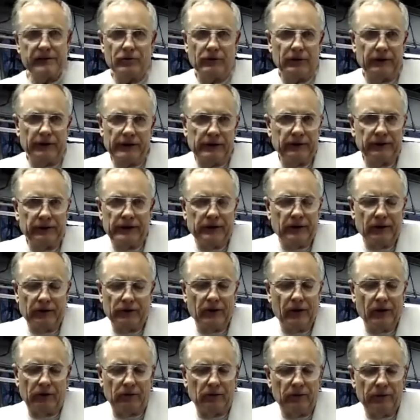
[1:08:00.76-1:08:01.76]
do it. You, you don't
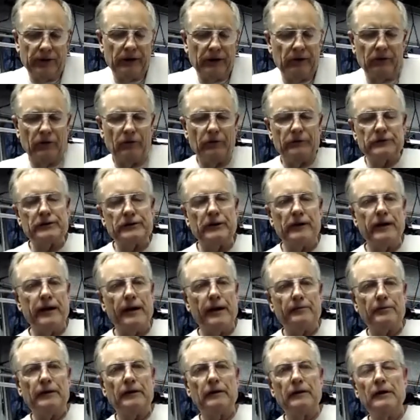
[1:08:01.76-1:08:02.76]
know. We don't know what's going to
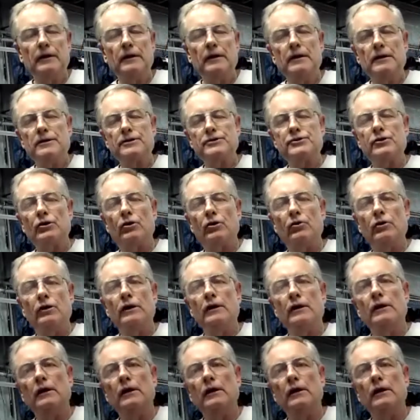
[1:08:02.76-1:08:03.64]
happen. So